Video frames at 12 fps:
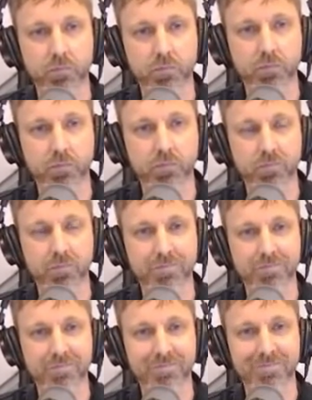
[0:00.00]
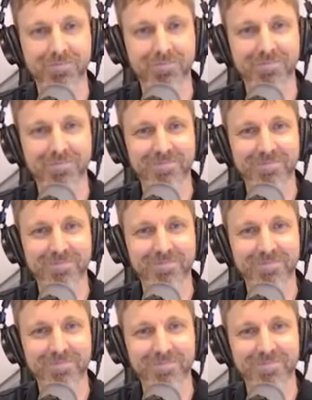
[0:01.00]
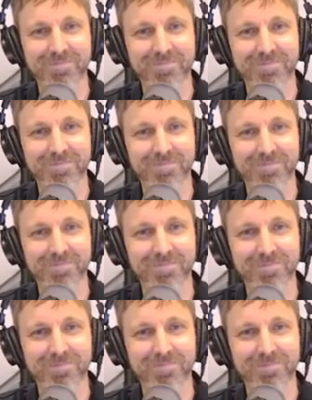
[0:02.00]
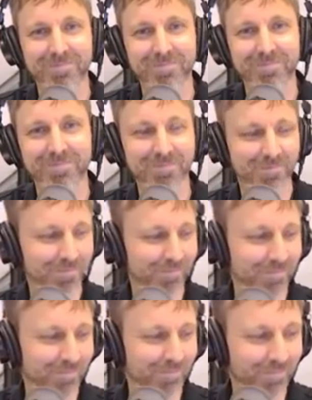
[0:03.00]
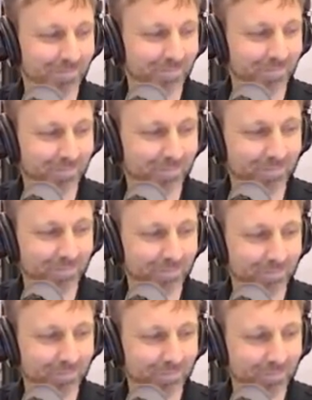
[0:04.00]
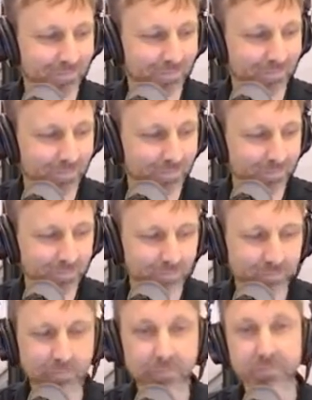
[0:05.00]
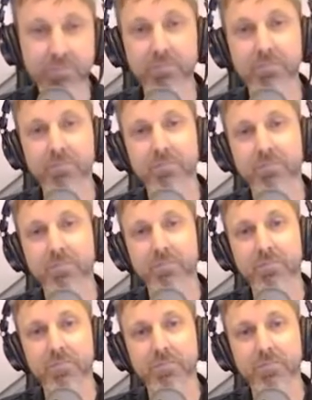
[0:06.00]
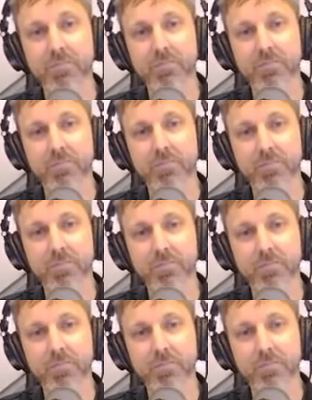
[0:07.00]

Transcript: (silent)